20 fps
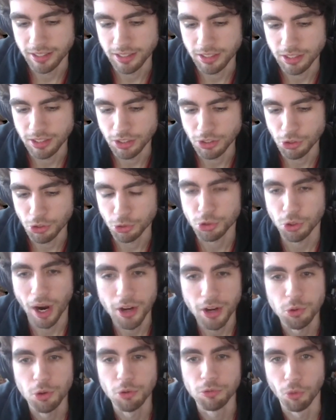you're
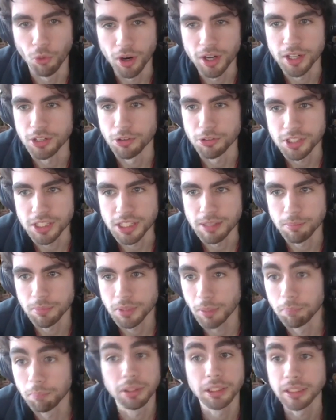trying to avoid your team
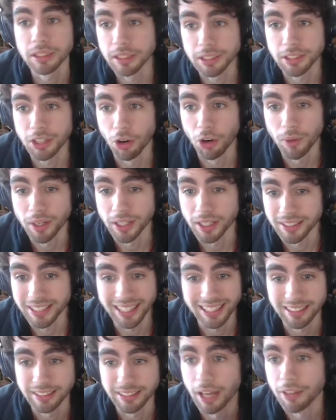completely going and
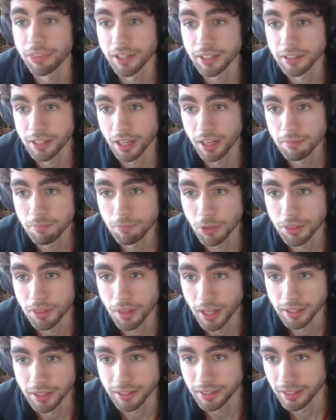getting nothing done
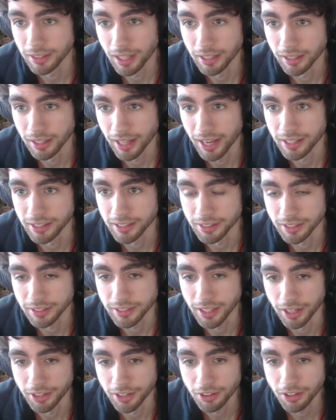and landing in the
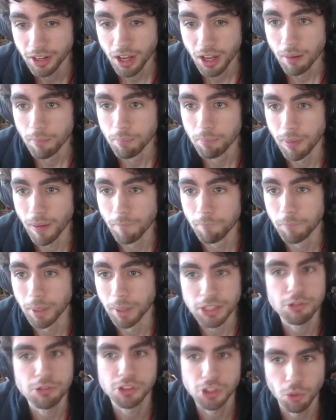gutter,
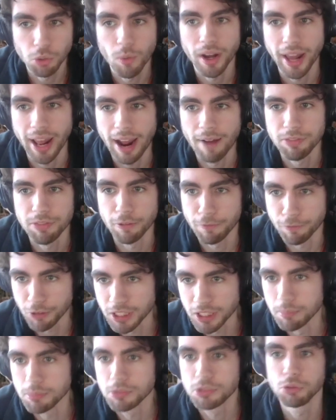but you still want to have the
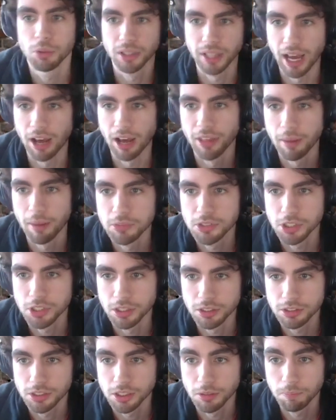freedom to allow them
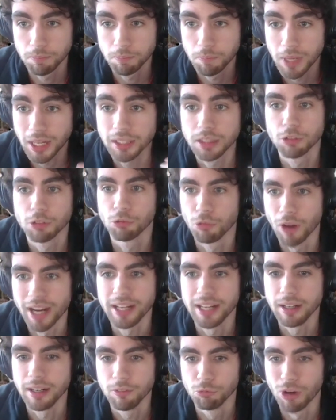to pick the
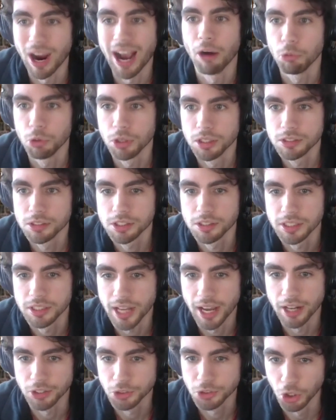right route to the
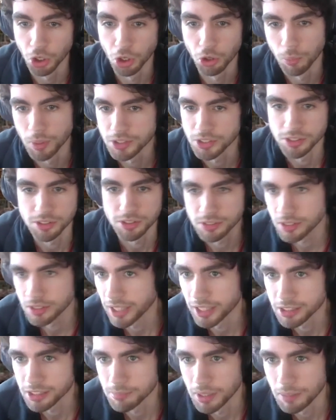end goal, which is to
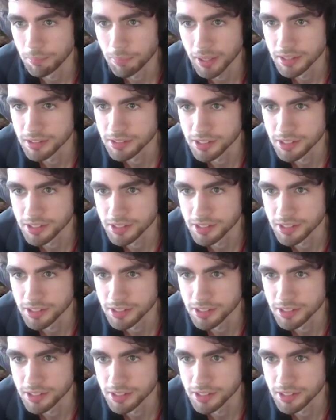get as many pins